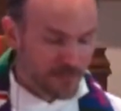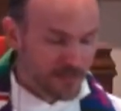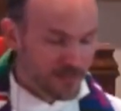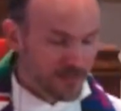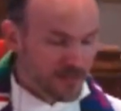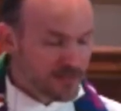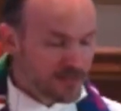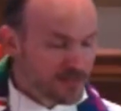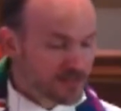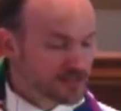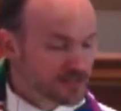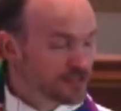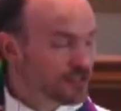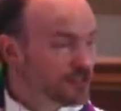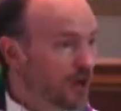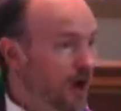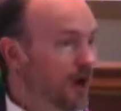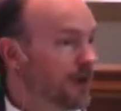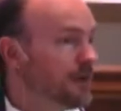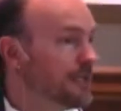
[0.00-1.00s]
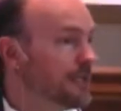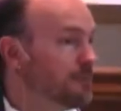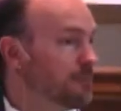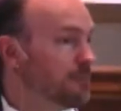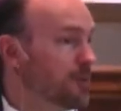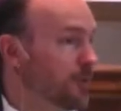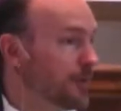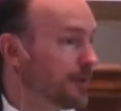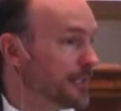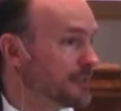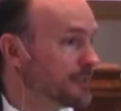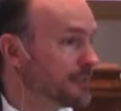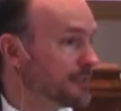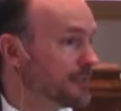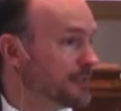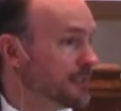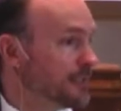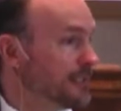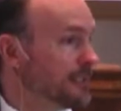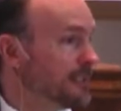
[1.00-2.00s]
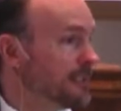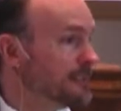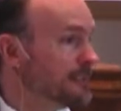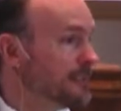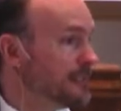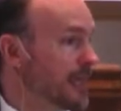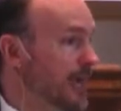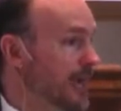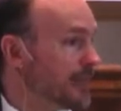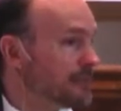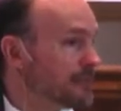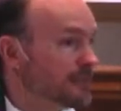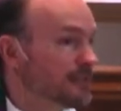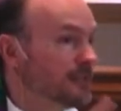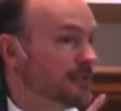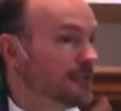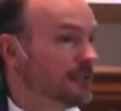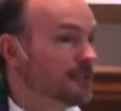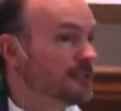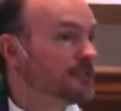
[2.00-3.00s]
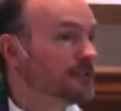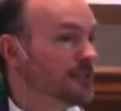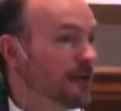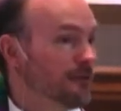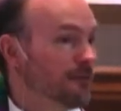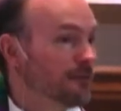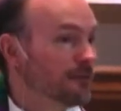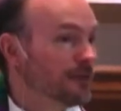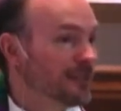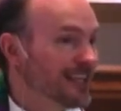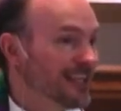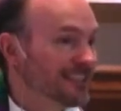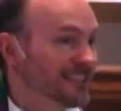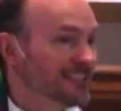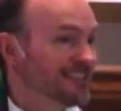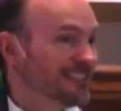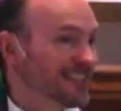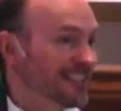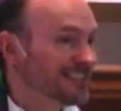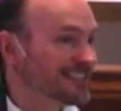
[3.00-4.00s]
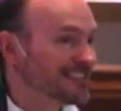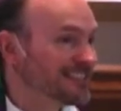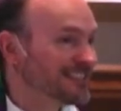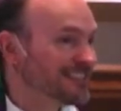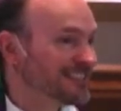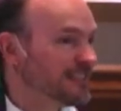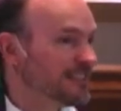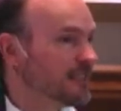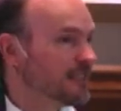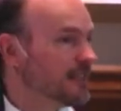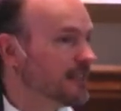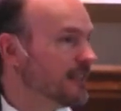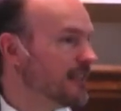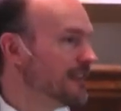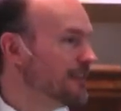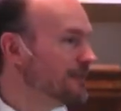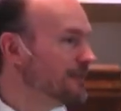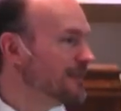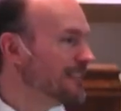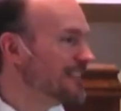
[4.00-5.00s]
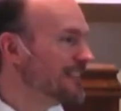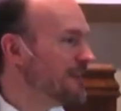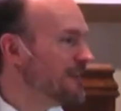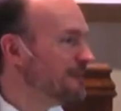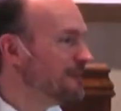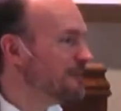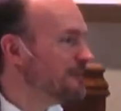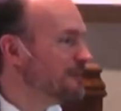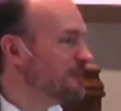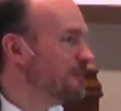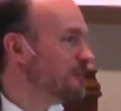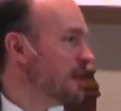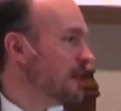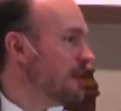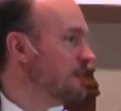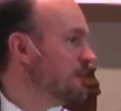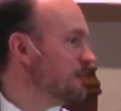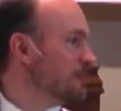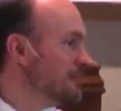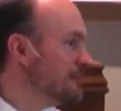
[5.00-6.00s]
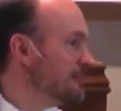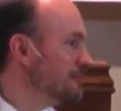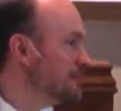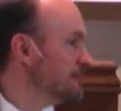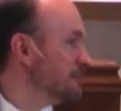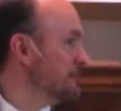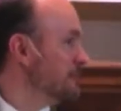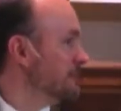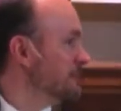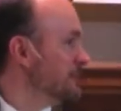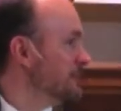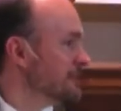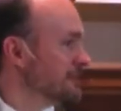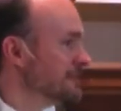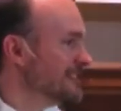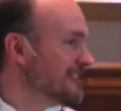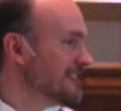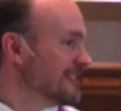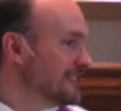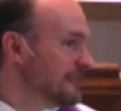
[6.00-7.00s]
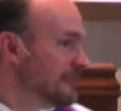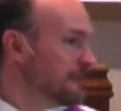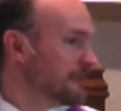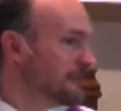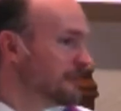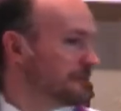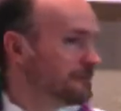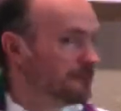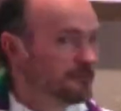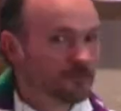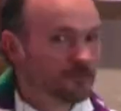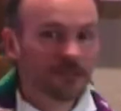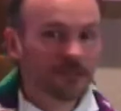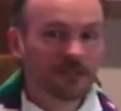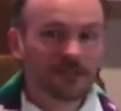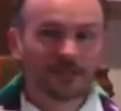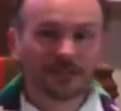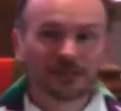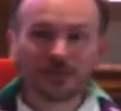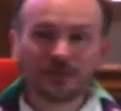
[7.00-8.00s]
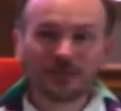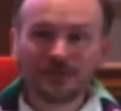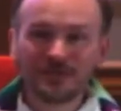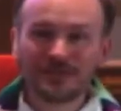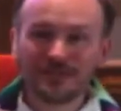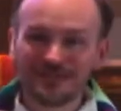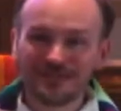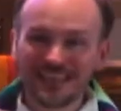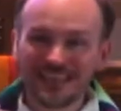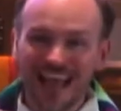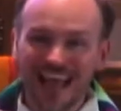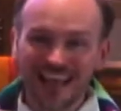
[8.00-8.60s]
the starting point is that suffering exists. I think we can all probably feel the truth of that.